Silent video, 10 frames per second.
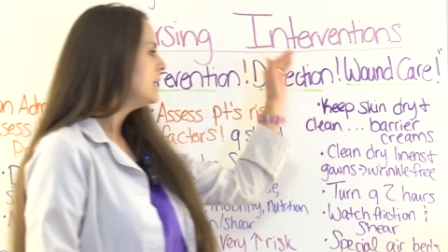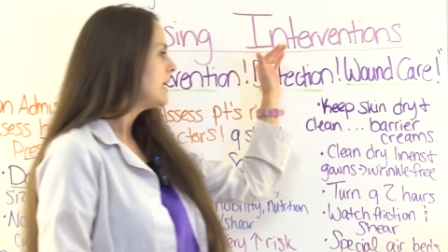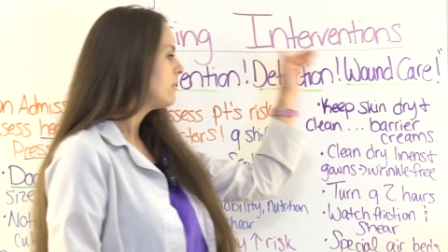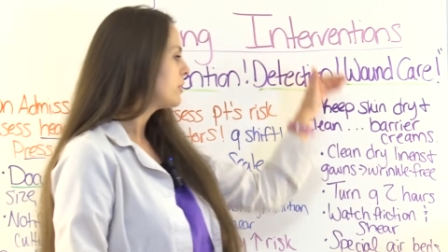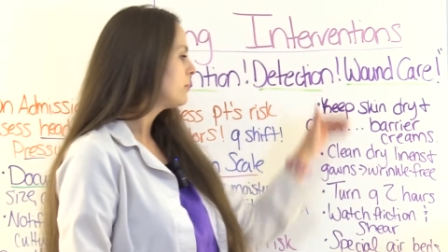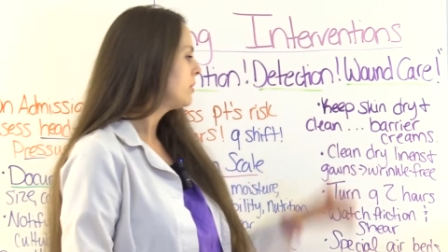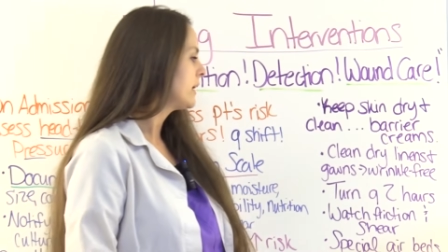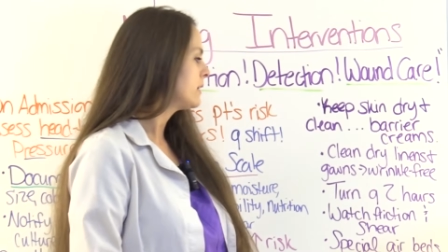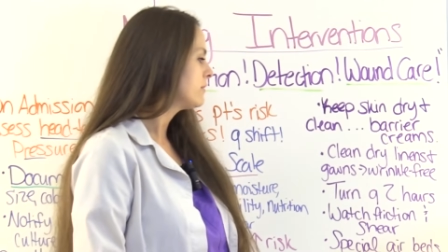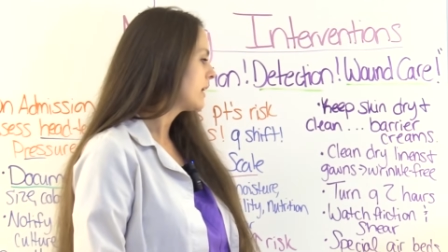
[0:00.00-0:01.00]
Now in our
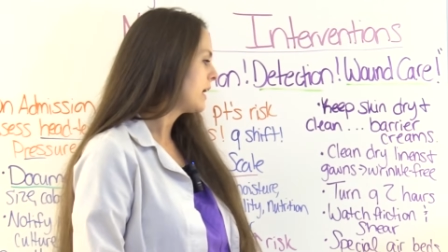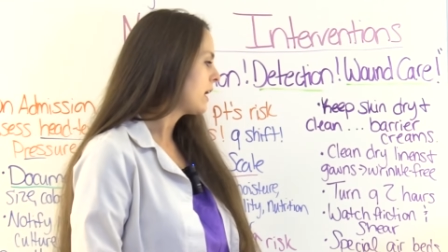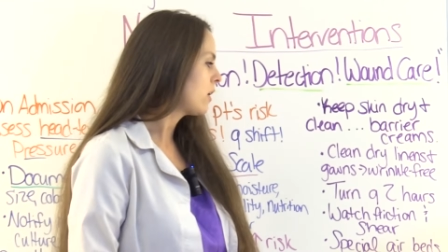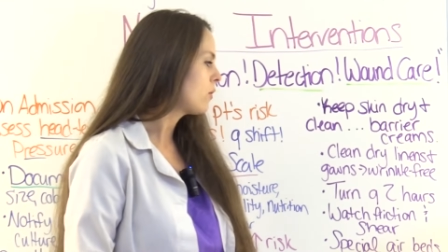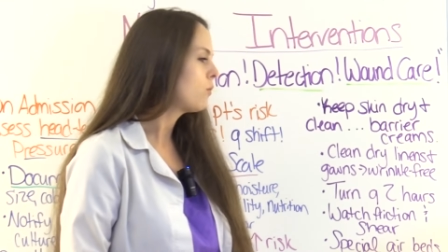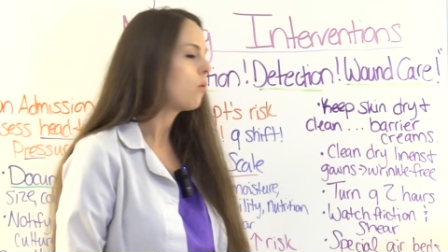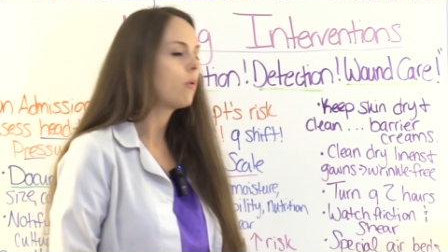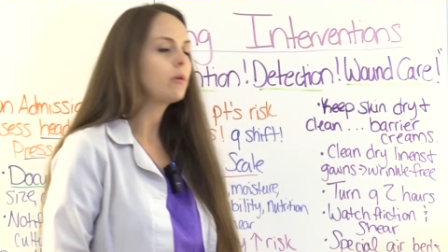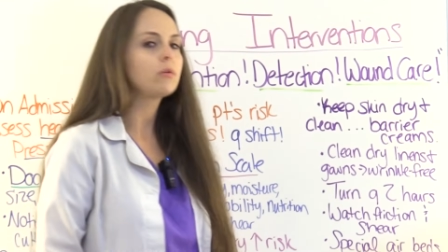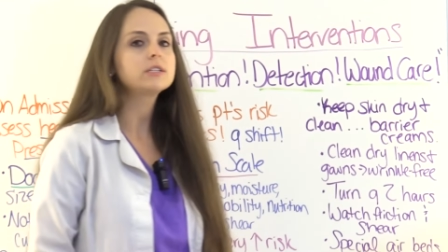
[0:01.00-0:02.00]
plan of care,
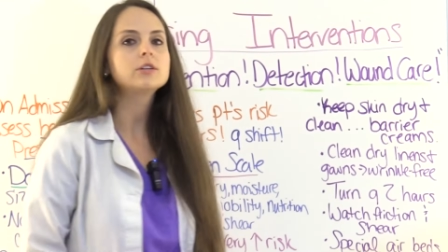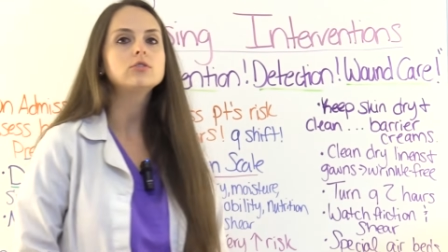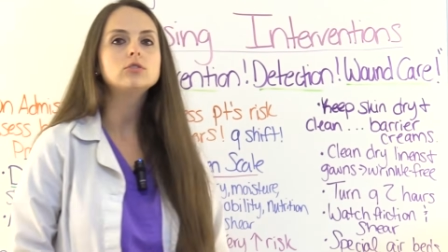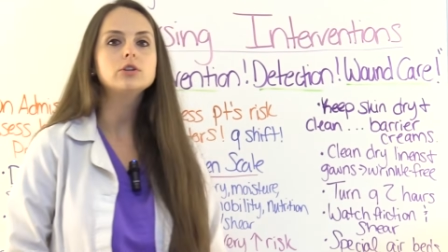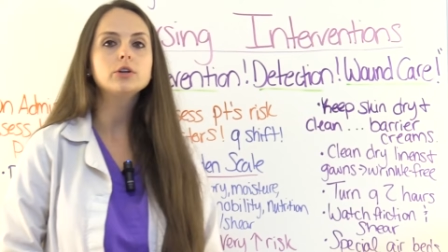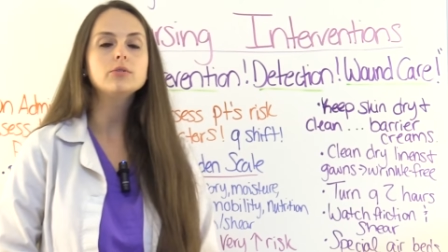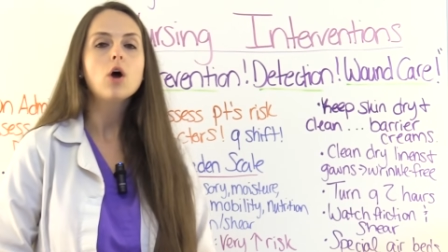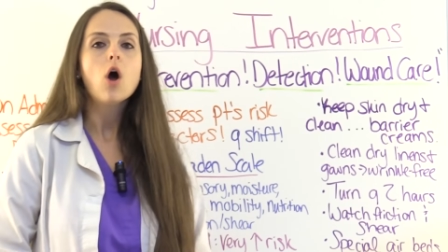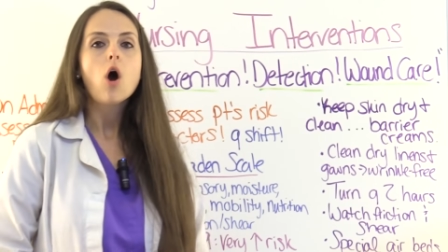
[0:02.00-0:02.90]
what we want to include